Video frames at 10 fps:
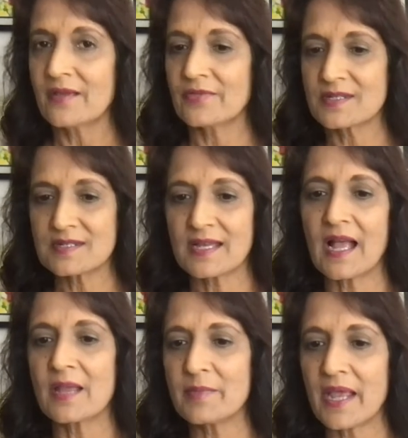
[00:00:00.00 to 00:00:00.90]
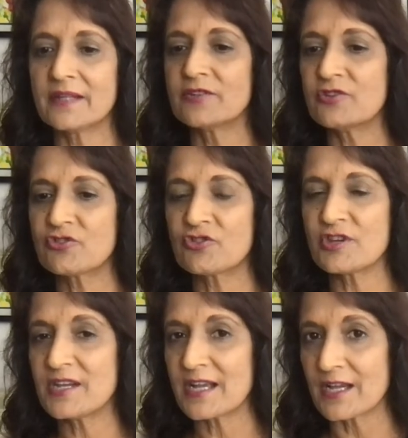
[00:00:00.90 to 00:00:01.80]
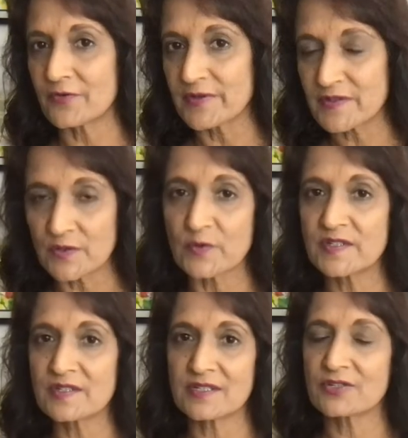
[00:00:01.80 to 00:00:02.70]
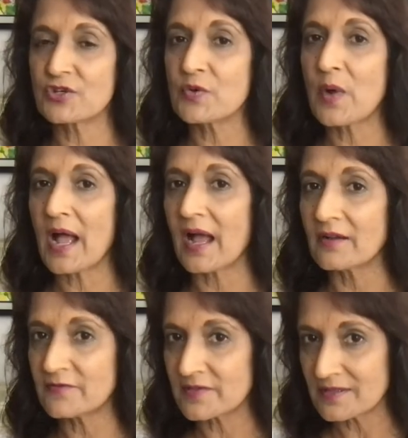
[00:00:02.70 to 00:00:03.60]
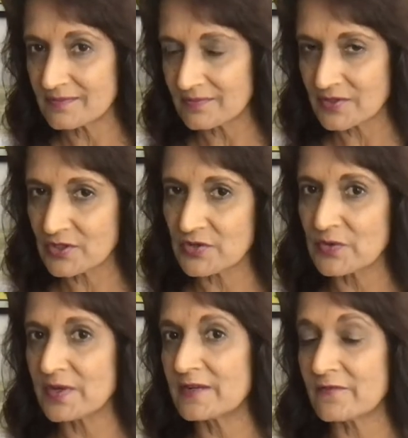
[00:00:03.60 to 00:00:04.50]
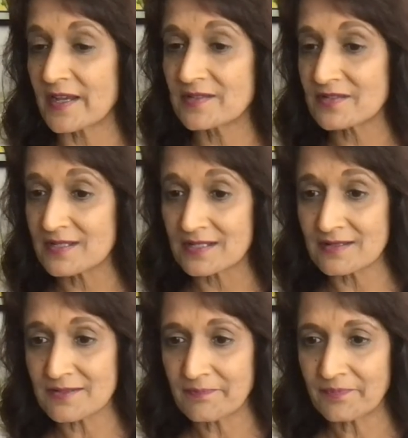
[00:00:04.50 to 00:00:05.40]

the time, energy, and resources that you have to invest in it.